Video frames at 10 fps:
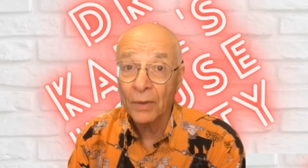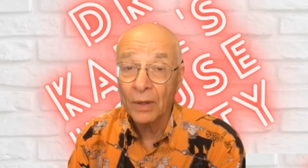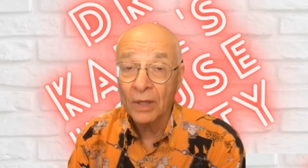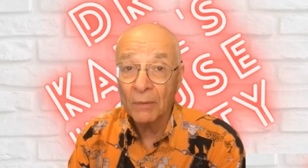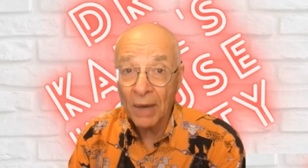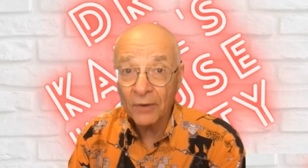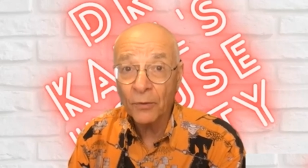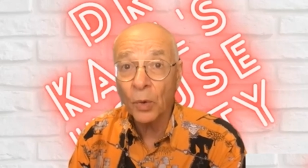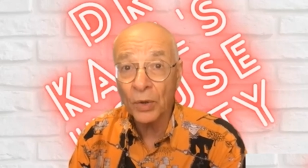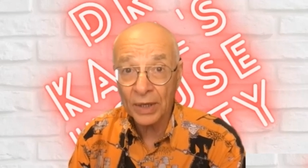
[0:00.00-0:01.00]
the amount of
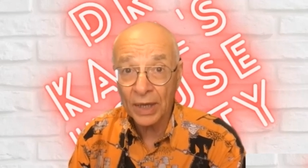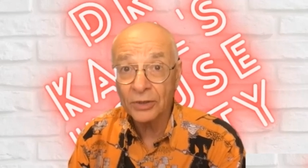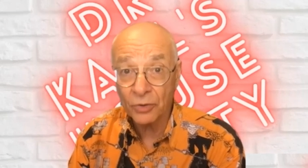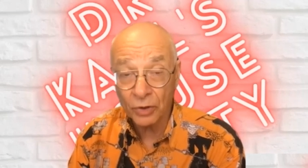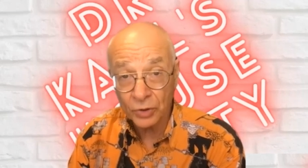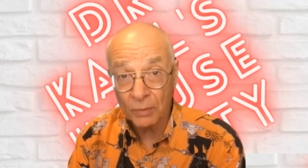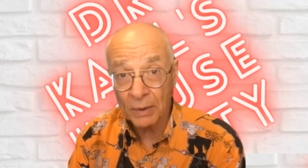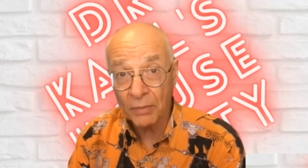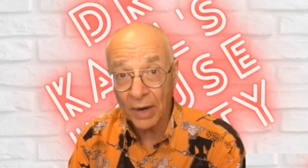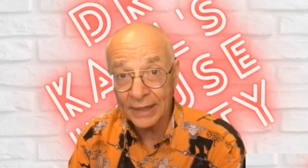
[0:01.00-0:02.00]
water that goes across your
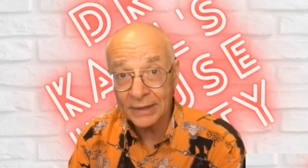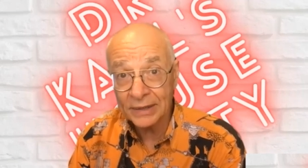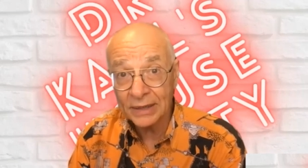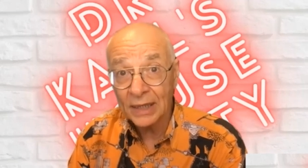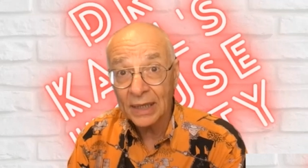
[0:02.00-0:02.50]
membranes